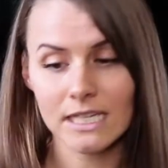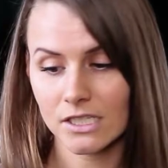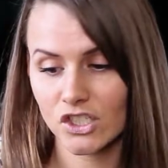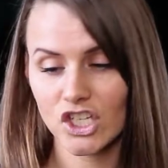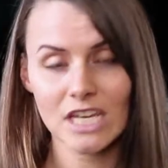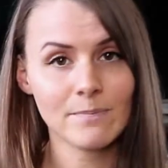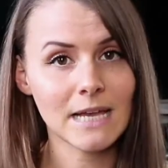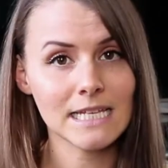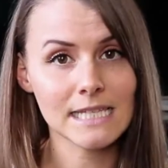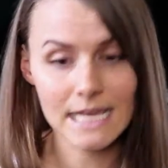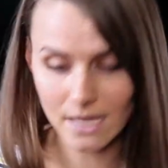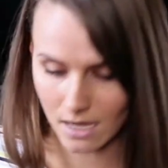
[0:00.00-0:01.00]
as cheap
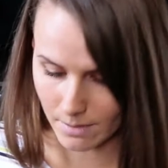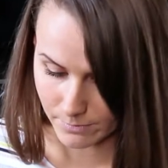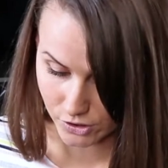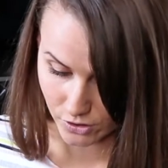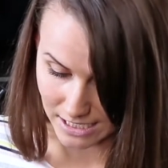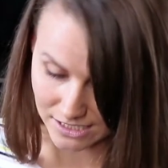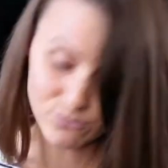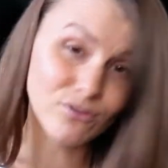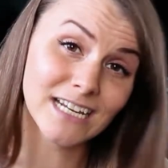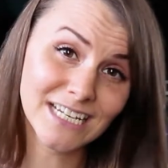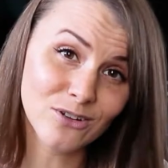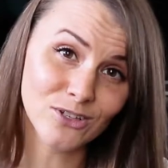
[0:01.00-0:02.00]
as they come, so that's
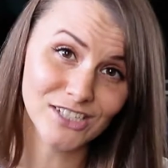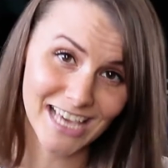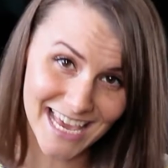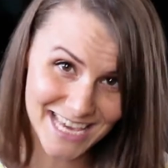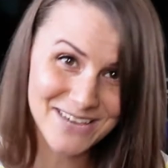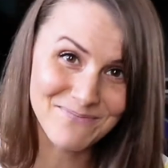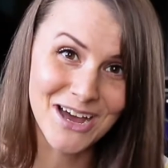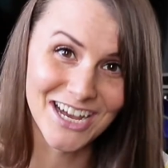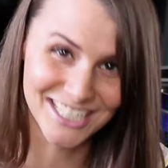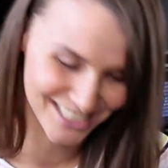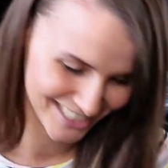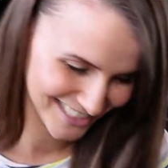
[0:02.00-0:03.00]
really not saying
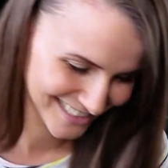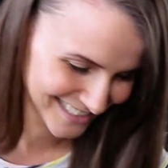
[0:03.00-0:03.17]
much.